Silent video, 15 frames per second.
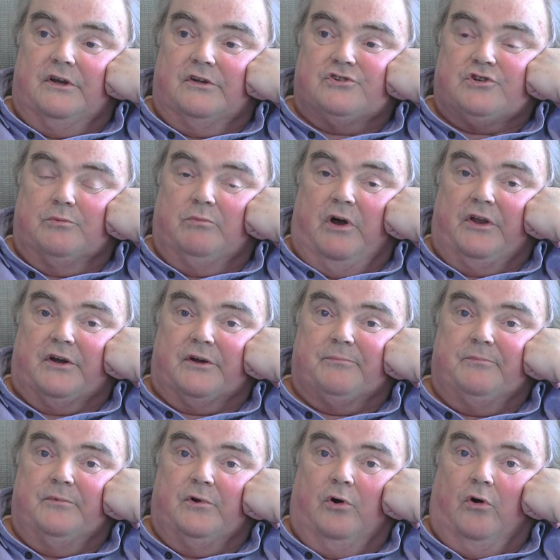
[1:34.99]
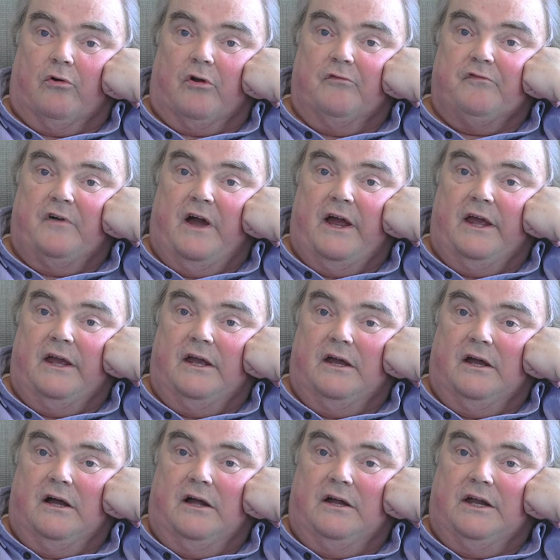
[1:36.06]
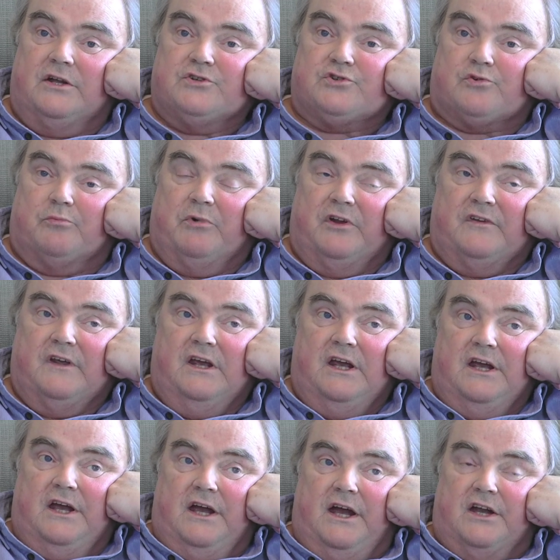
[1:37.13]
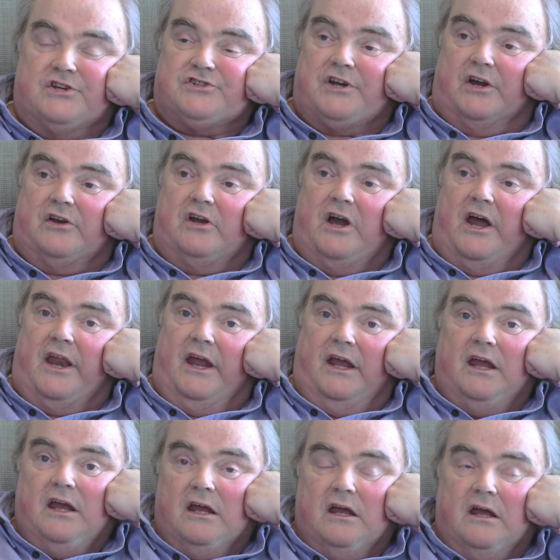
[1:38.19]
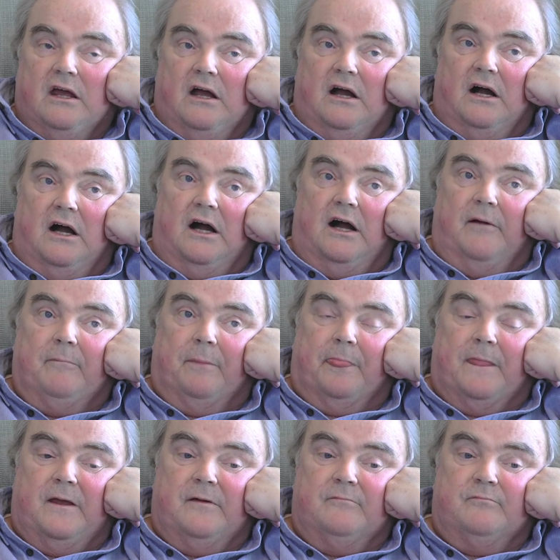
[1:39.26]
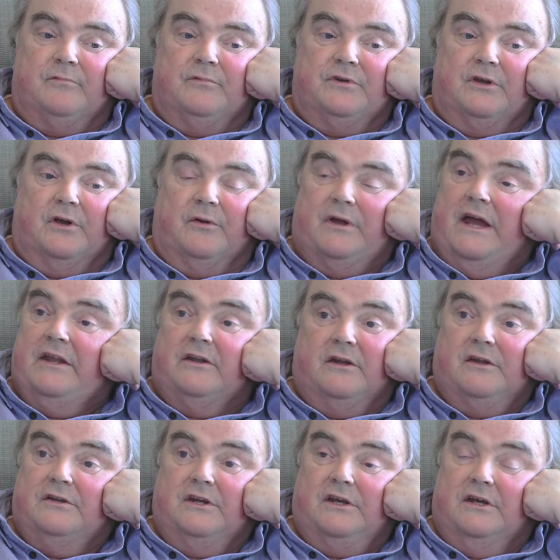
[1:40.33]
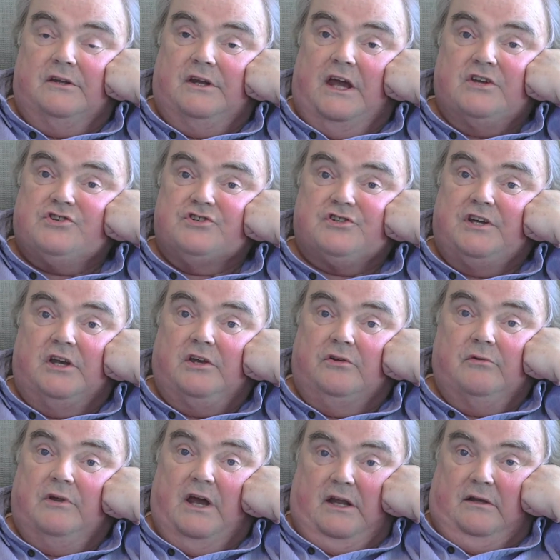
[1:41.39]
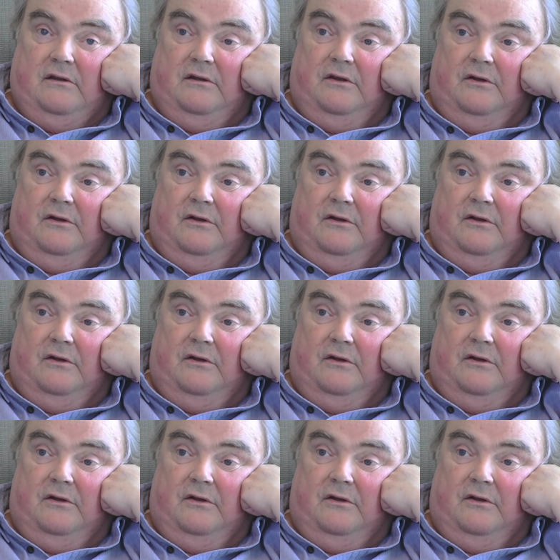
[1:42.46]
some other horrifying instrument and start cutting. And the Asians didn't do that.